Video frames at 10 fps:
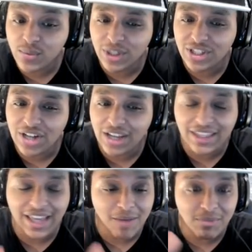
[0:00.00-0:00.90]
which I
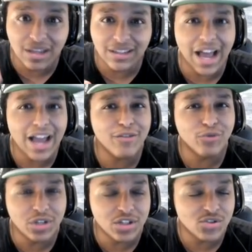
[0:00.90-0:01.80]
think NBA
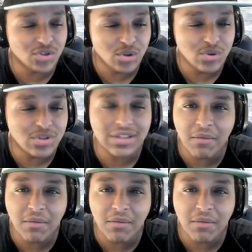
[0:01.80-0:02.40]
Live reintroduced